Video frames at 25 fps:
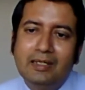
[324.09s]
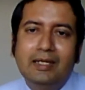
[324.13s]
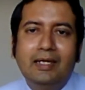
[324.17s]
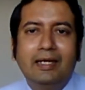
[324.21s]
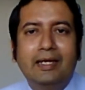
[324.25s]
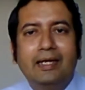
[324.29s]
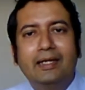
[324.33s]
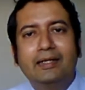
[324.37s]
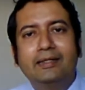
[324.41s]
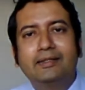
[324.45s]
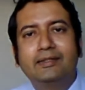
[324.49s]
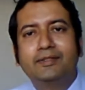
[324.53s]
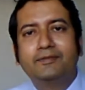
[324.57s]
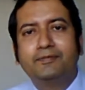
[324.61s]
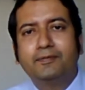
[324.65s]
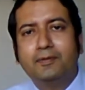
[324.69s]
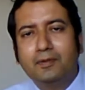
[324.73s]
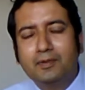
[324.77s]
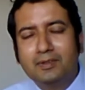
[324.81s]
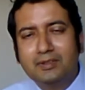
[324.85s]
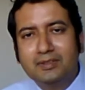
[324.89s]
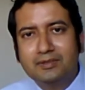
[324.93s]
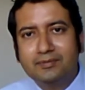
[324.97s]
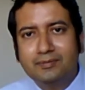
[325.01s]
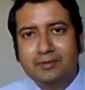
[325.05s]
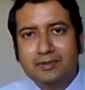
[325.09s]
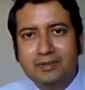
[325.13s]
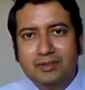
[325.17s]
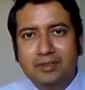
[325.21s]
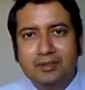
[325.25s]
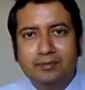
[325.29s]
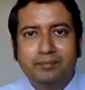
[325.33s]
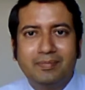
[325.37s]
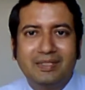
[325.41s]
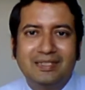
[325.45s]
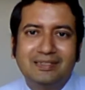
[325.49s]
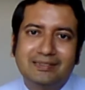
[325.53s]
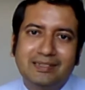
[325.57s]
and the focus was
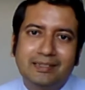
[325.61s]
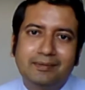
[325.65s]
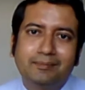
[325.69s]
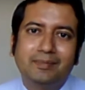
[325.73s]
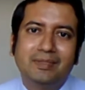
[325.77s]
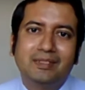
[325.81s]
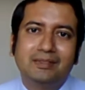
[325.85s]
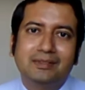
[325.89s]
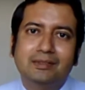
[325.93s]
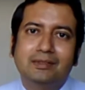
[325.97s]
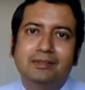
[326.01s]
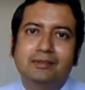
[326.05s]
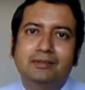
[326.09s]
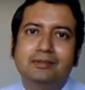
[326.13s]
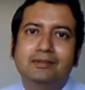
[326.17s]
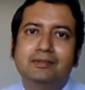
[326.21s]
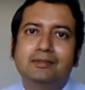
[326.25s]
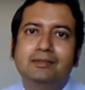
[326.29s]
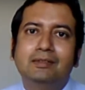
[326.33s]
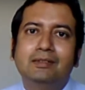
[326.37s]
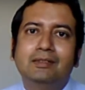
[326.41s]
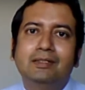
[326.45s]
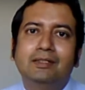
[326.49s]
on basic methods.